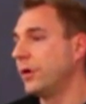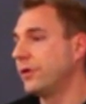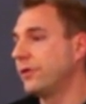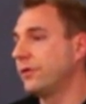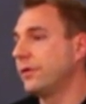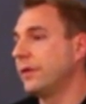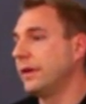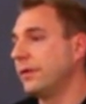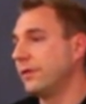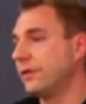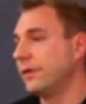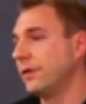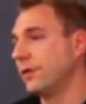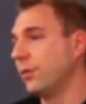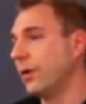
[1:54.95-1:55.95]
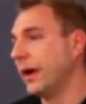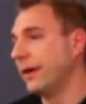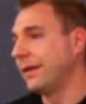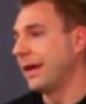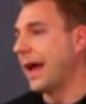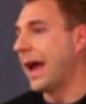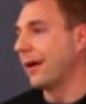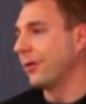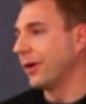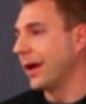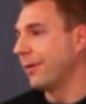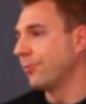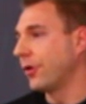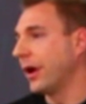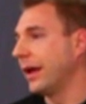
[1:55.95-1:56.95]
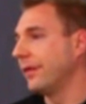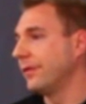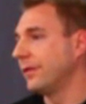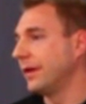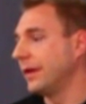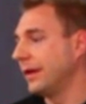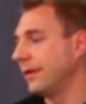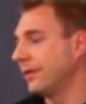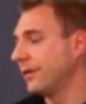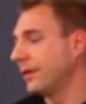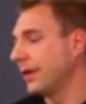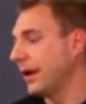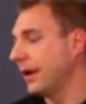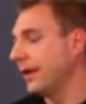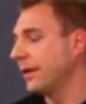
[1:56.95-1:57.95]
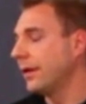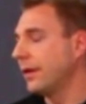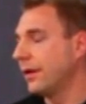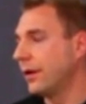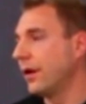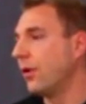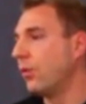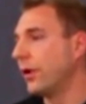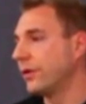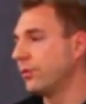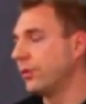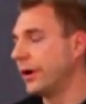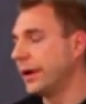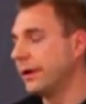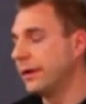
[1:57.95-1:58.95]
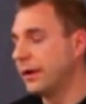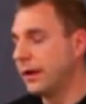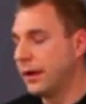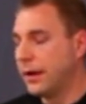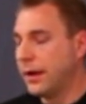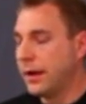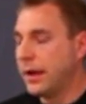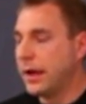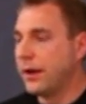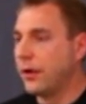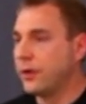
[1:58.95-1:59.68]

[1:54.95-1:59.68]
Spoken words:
which is a way to aggregate brands and say, you know, what's what. And